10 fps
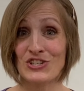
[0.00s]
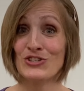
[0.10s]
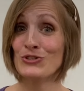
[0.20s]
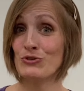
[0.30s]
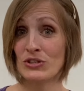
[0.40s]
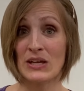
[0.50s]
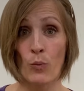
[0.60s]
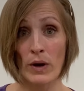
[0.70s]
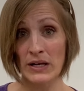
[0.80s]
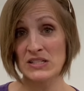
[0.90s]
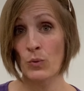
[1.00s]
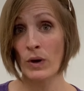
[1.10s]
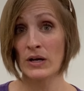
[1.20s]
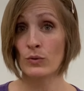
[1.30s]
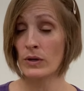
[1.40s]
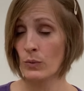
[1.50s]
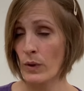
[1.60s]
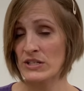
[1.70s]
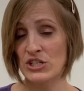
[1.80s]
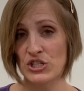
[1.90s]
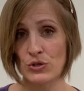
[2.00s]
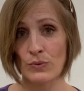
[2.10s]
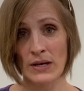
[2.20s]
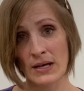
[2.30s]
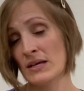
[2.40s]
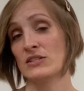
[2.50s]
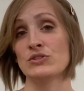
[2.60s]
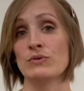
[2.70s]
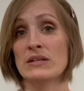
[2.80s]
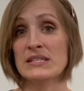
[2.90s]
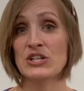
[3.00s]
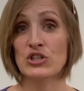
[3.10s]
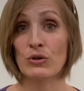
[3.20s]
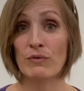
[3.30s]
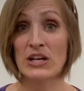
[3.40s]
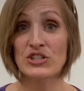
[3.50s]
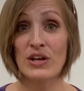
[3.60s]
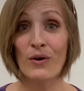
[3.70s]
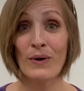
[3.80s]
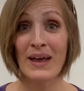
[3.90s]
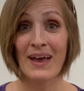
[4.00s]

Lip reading: It's usually a 1-to-1 or a 1-to-2 student-teacher ratio,